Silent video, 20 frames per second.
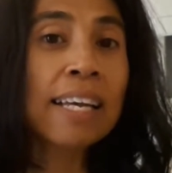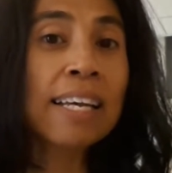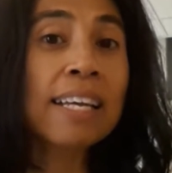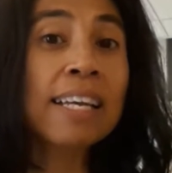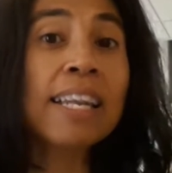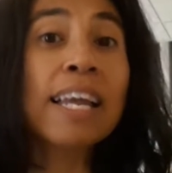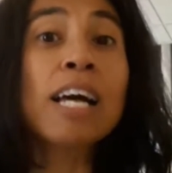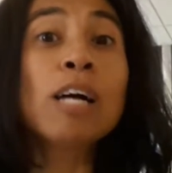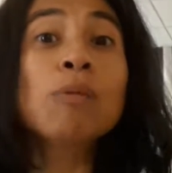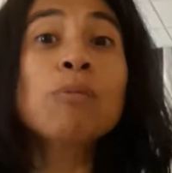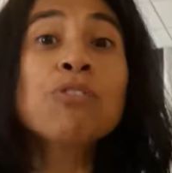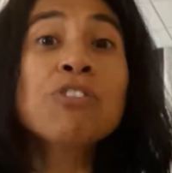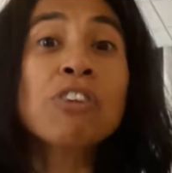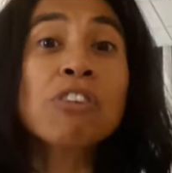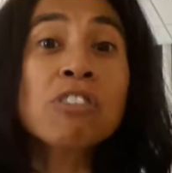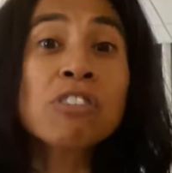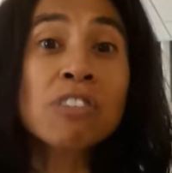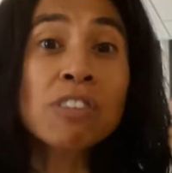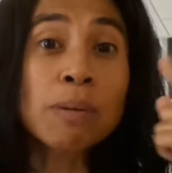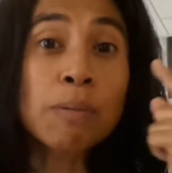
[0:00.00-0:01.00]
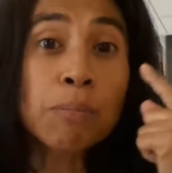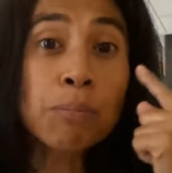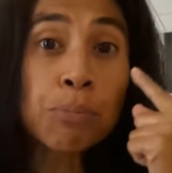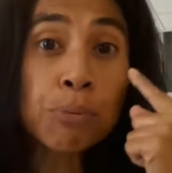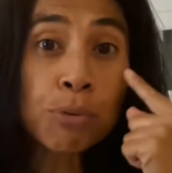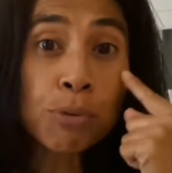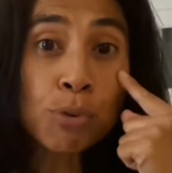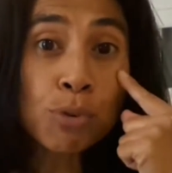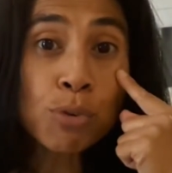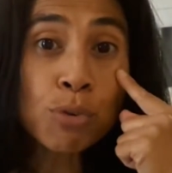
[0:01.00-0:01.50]
It helps us
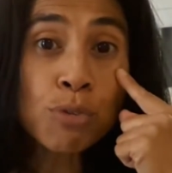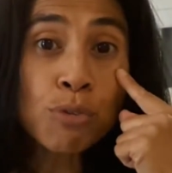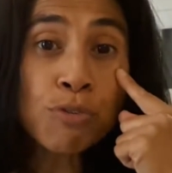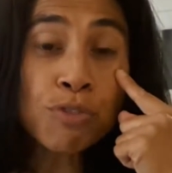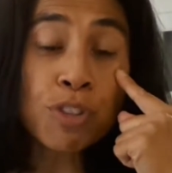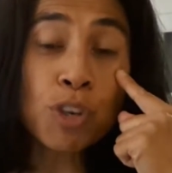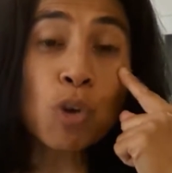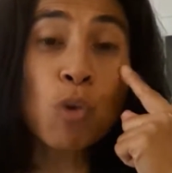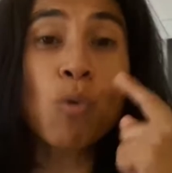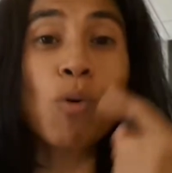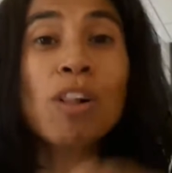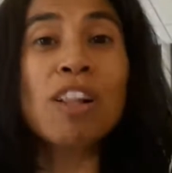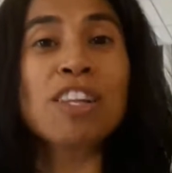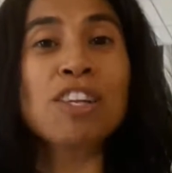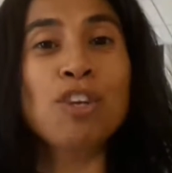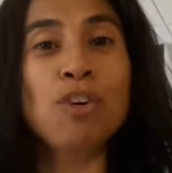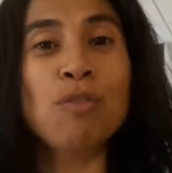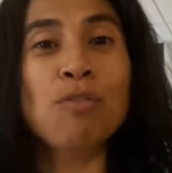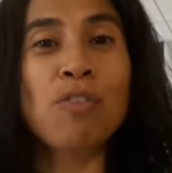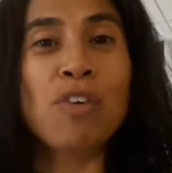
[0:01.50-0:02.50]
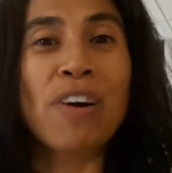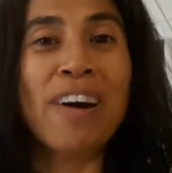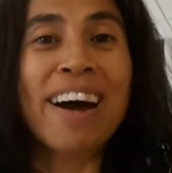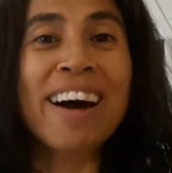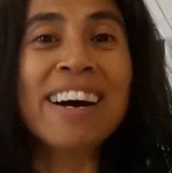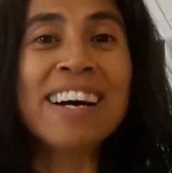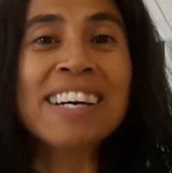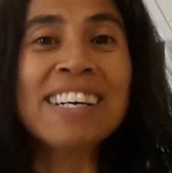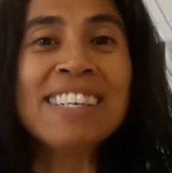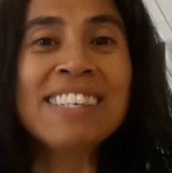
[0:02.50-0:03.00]
improve the quality of our
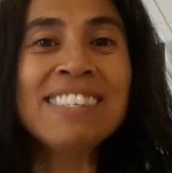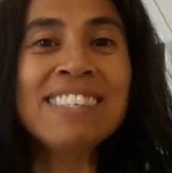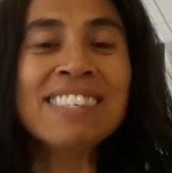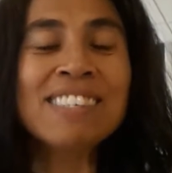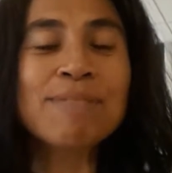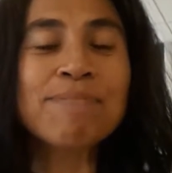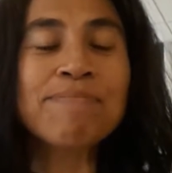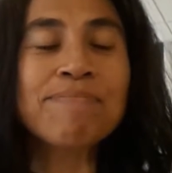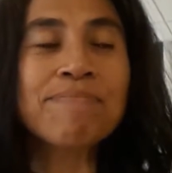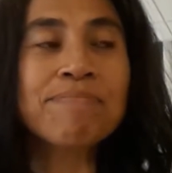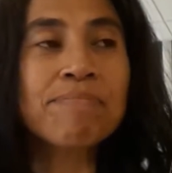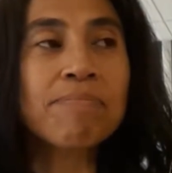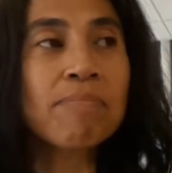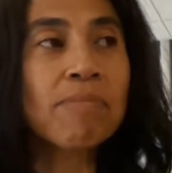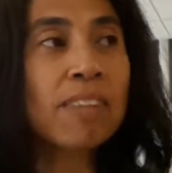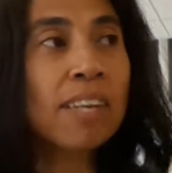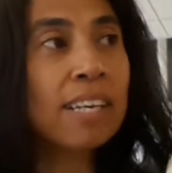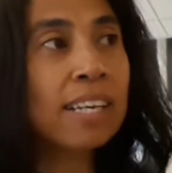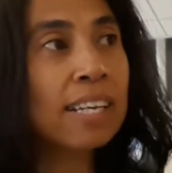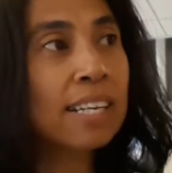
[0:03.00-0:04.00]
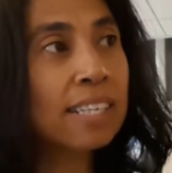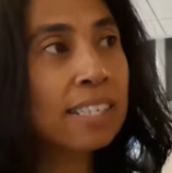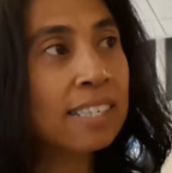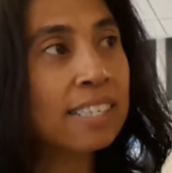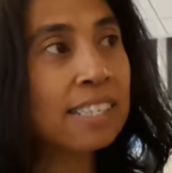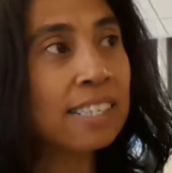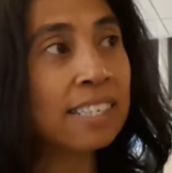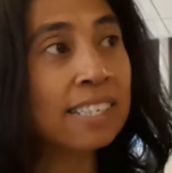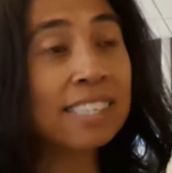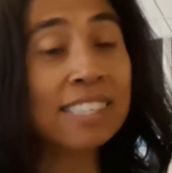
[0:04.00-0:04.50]
eyes.
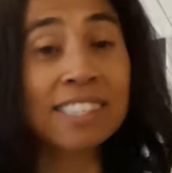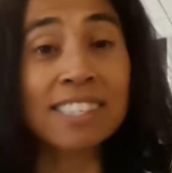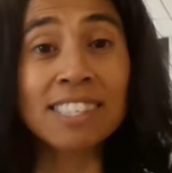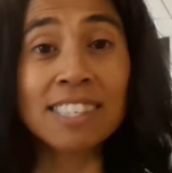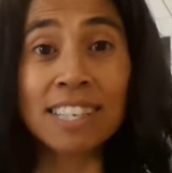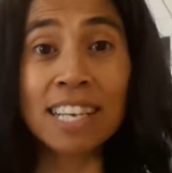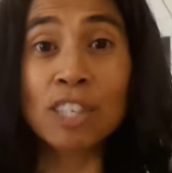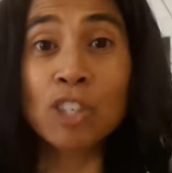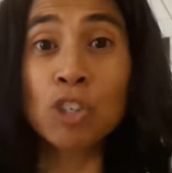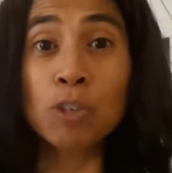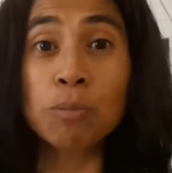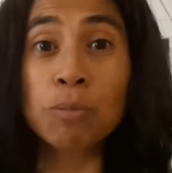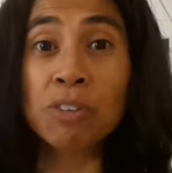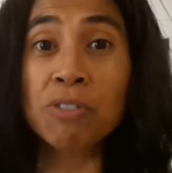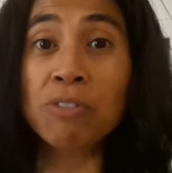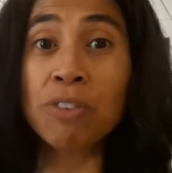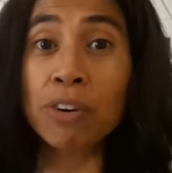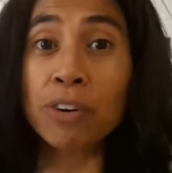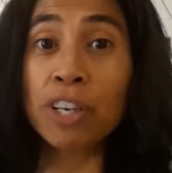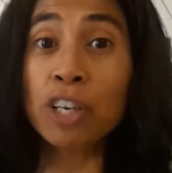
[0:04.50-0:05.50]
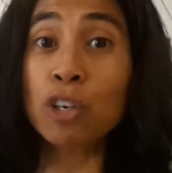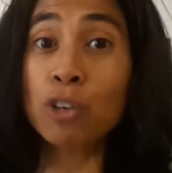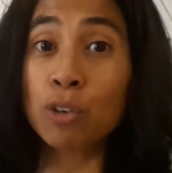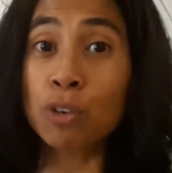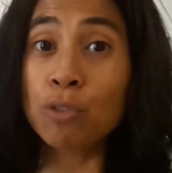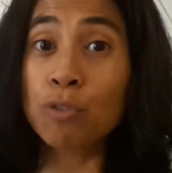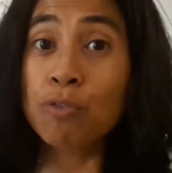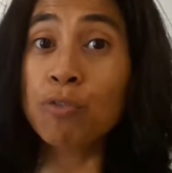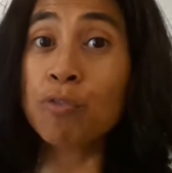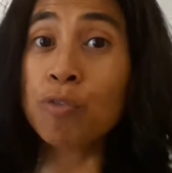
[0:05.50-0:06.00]
It, it is said to be very
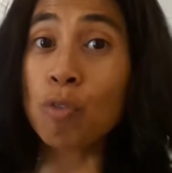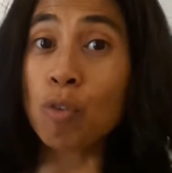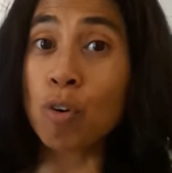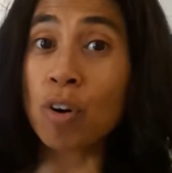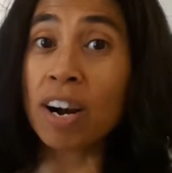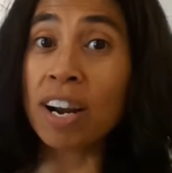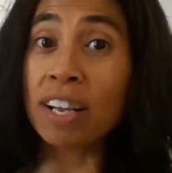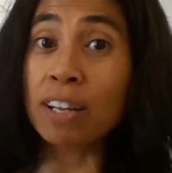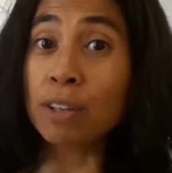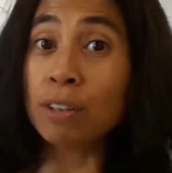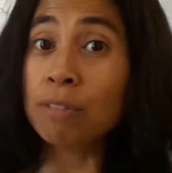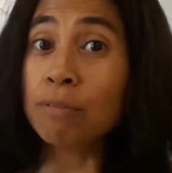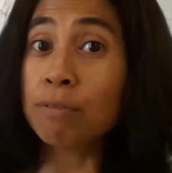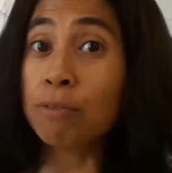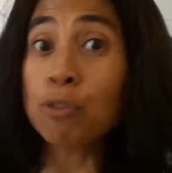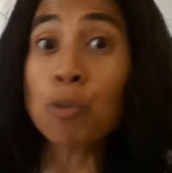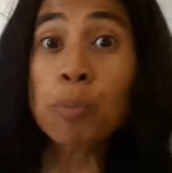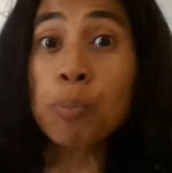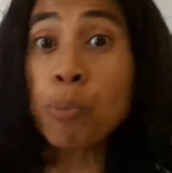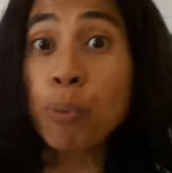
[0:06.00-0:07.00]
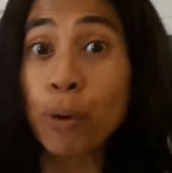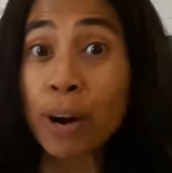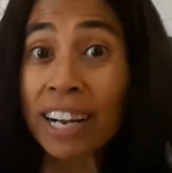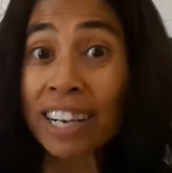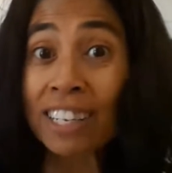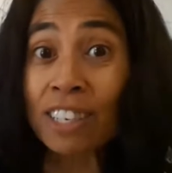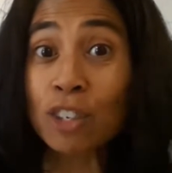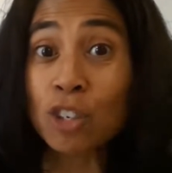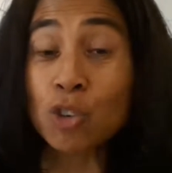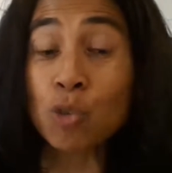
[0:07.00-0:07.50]
good for, help, for
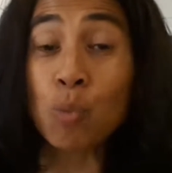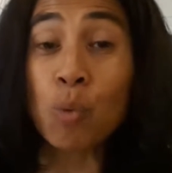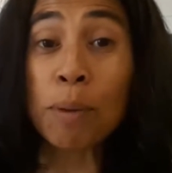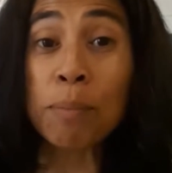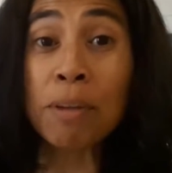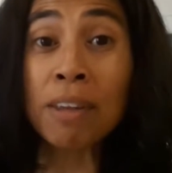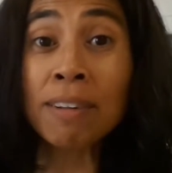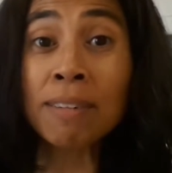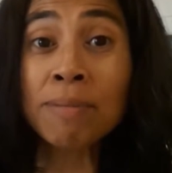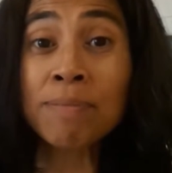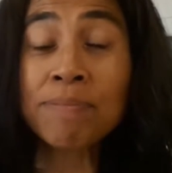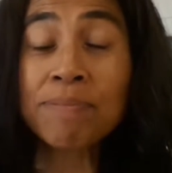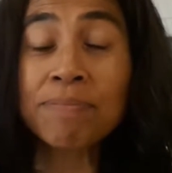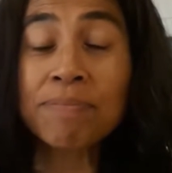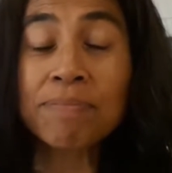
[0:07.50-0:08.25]
pregnant women.